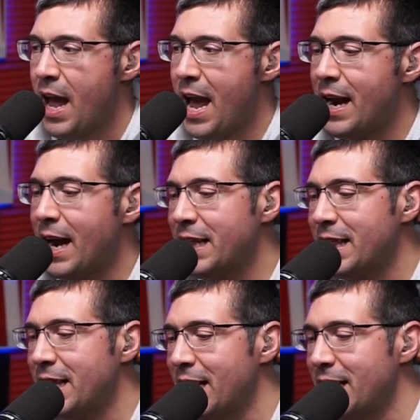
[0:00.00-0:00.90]
And I
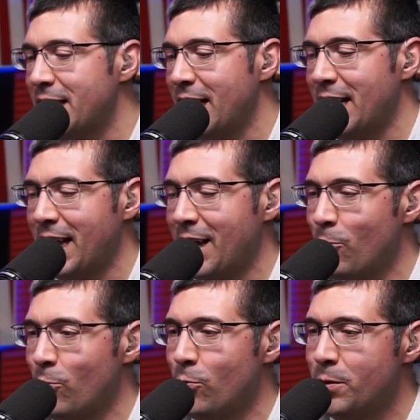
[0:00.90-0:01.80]
think that
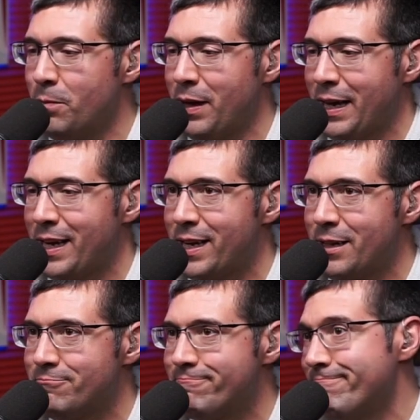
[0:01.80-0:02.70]
it would
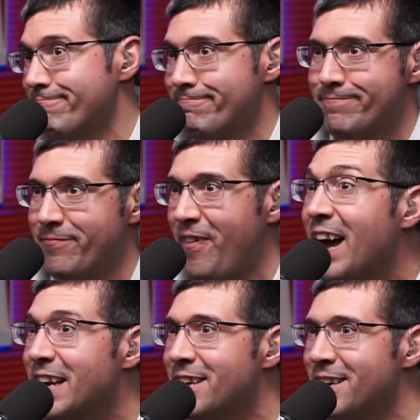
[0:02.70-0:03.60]
be
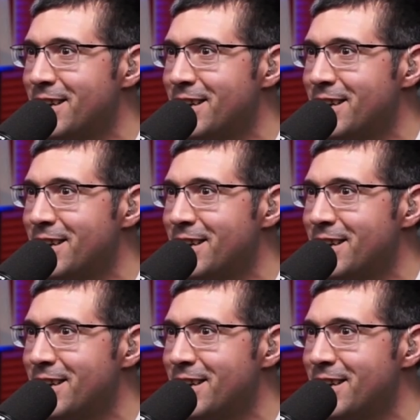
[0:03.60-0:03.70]
fine.